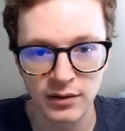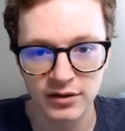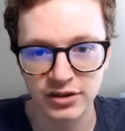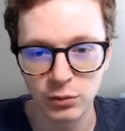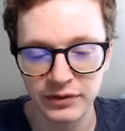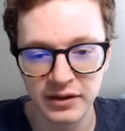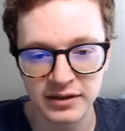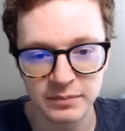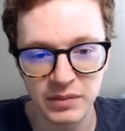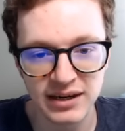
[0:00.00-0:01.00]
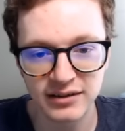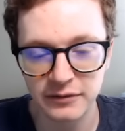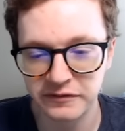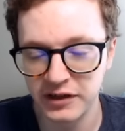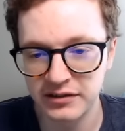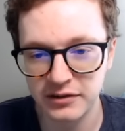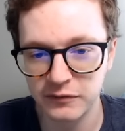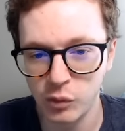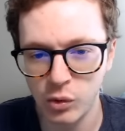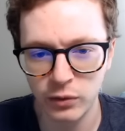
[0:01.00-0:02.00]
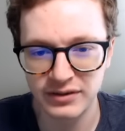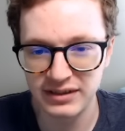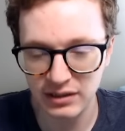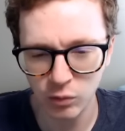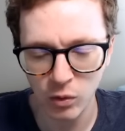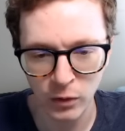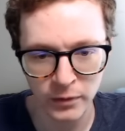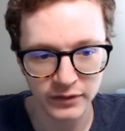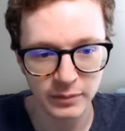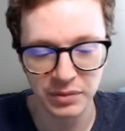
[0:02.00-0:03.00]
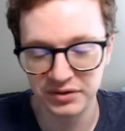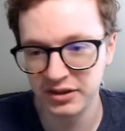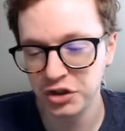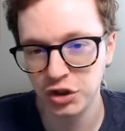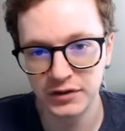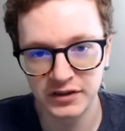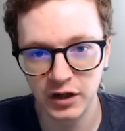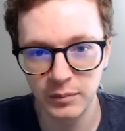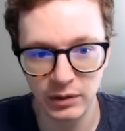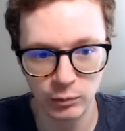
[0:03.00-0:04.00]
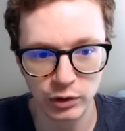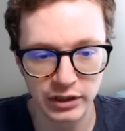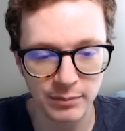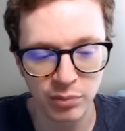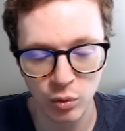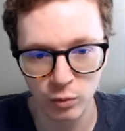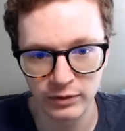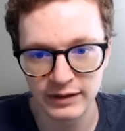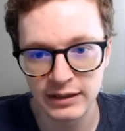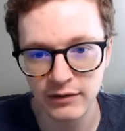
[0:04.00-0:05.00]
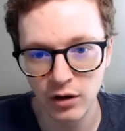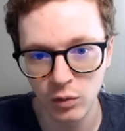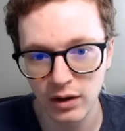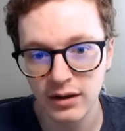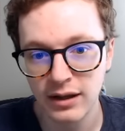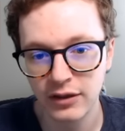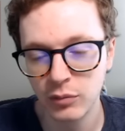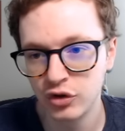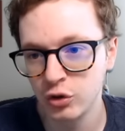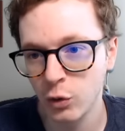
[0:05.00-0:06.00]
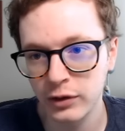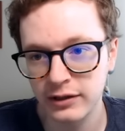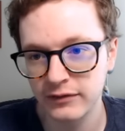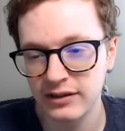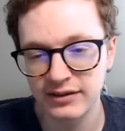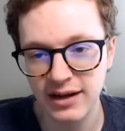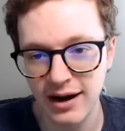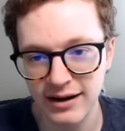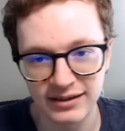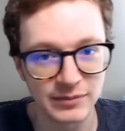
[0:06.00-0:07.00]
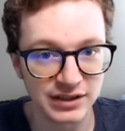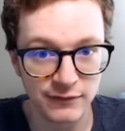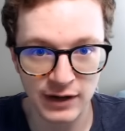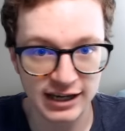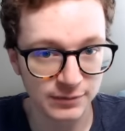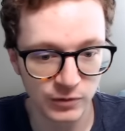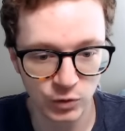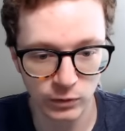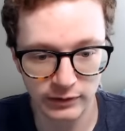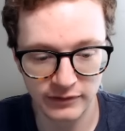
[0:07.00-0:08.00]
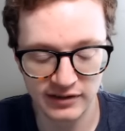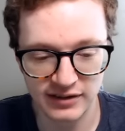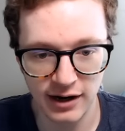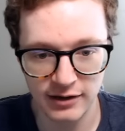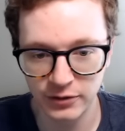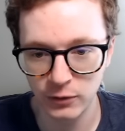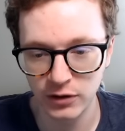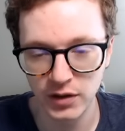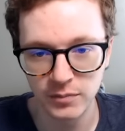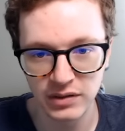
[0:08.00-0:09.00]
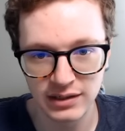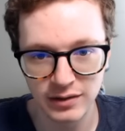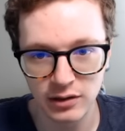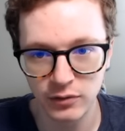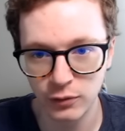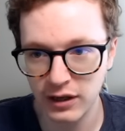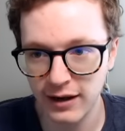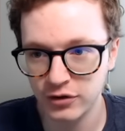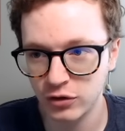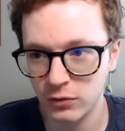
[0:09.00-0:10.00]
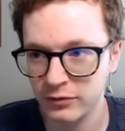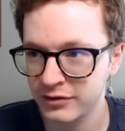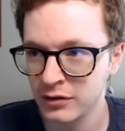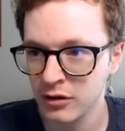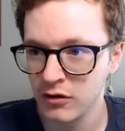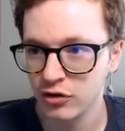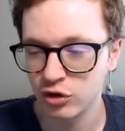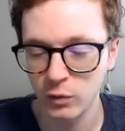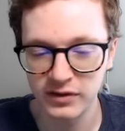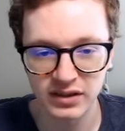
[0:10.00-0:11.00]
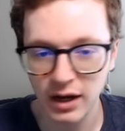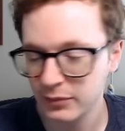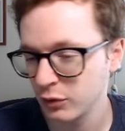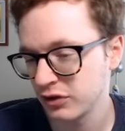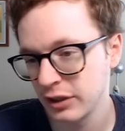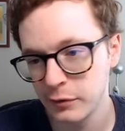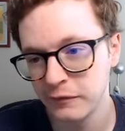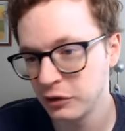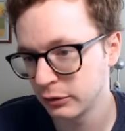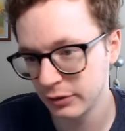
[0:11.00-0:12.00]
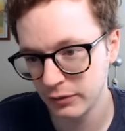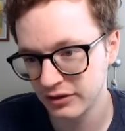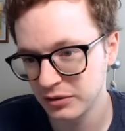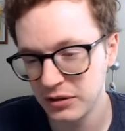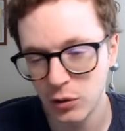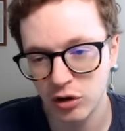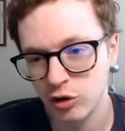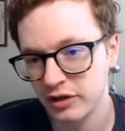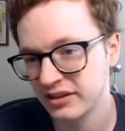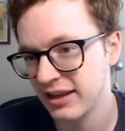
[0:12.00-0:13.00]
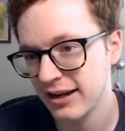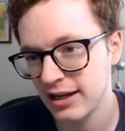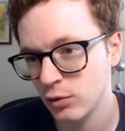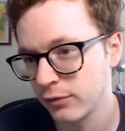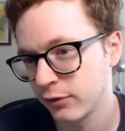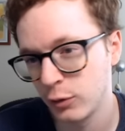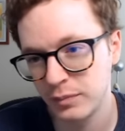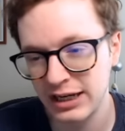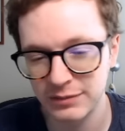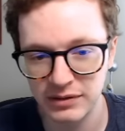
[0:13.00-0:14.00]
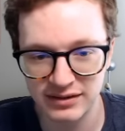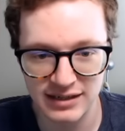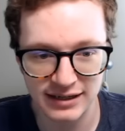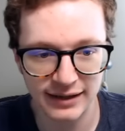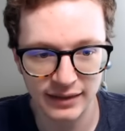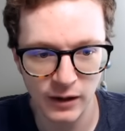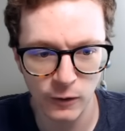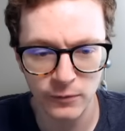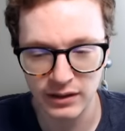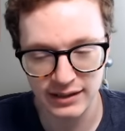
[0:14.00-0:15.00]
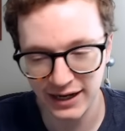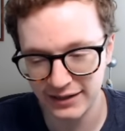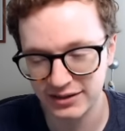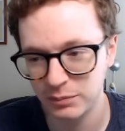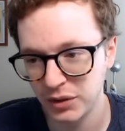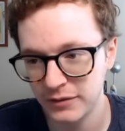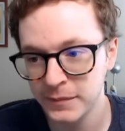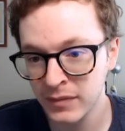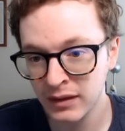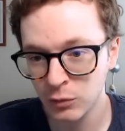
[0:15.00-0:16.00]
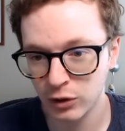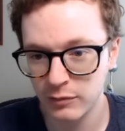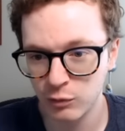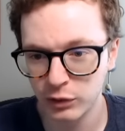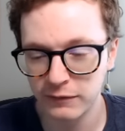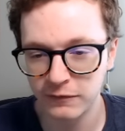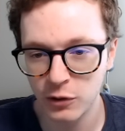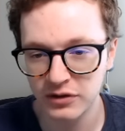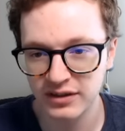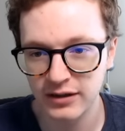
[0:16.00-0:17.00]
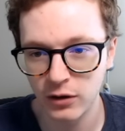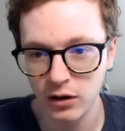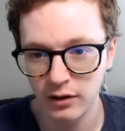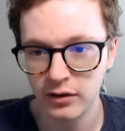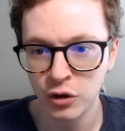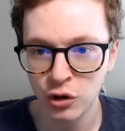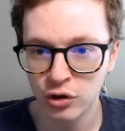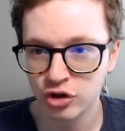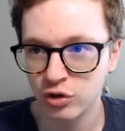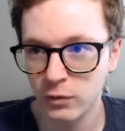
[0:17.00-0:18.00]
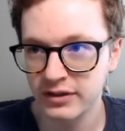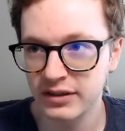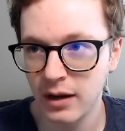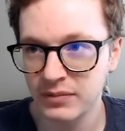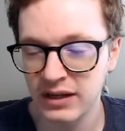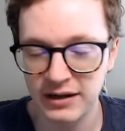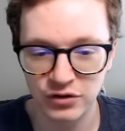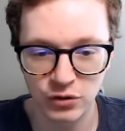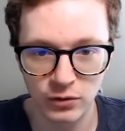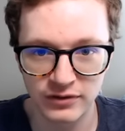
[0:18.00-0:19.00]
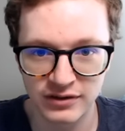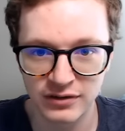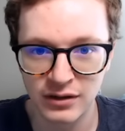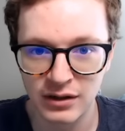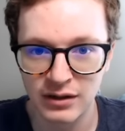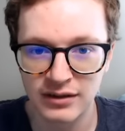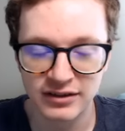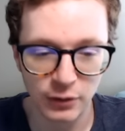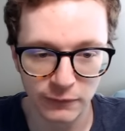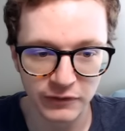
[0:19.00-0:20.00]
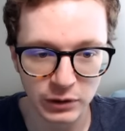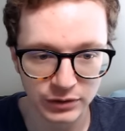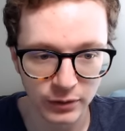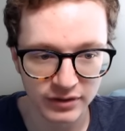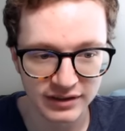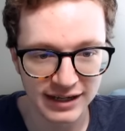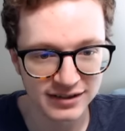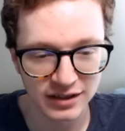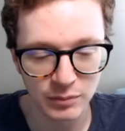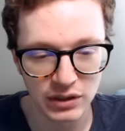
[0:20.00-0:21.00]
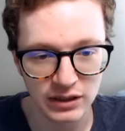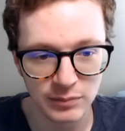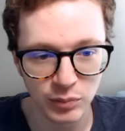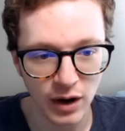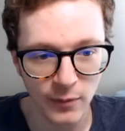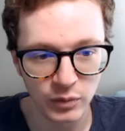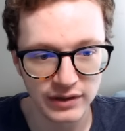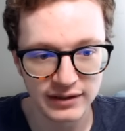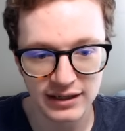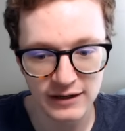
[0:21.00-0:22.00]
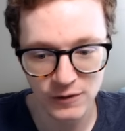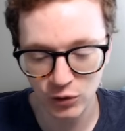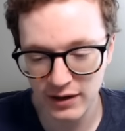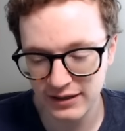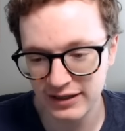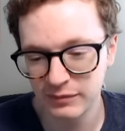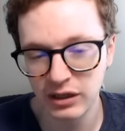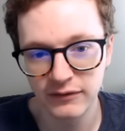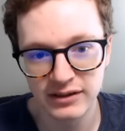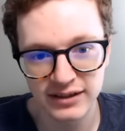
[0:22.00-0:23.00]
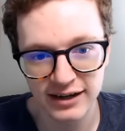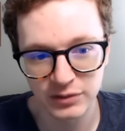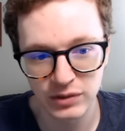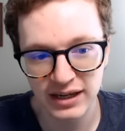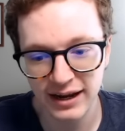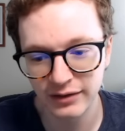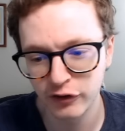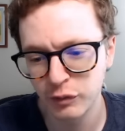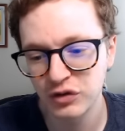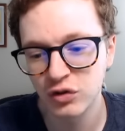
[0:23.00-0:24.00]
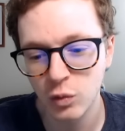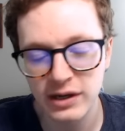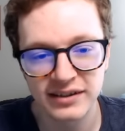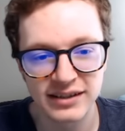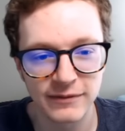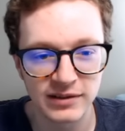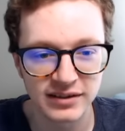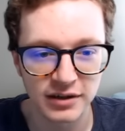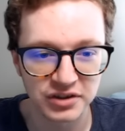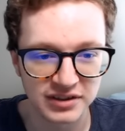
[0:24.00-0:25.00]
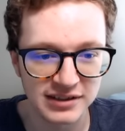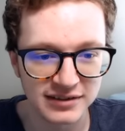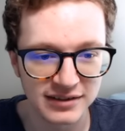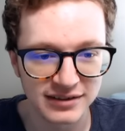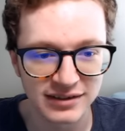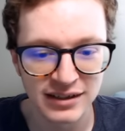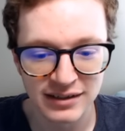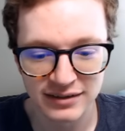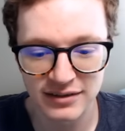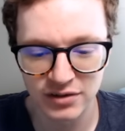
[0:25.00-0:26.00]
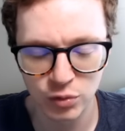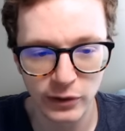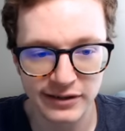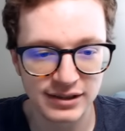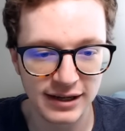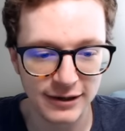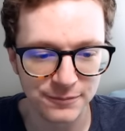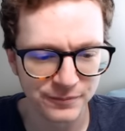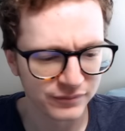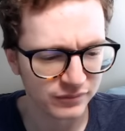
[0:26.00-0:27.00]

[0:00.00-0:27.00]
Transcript: So with this being defensive war, D-war, the position is going to be really important. You know, the majority of these guys, I'm going to say vast majority of these guys are going to be either catchers, shortstops, or center fielders. You know, could a second or third baseman sneak in there? Yes, but we're going to be really focusing on shortstops, catchers, center fielders. That's going to be probably the key to try to get as many of these guys as we can. There have been 27 such seasons since 2010.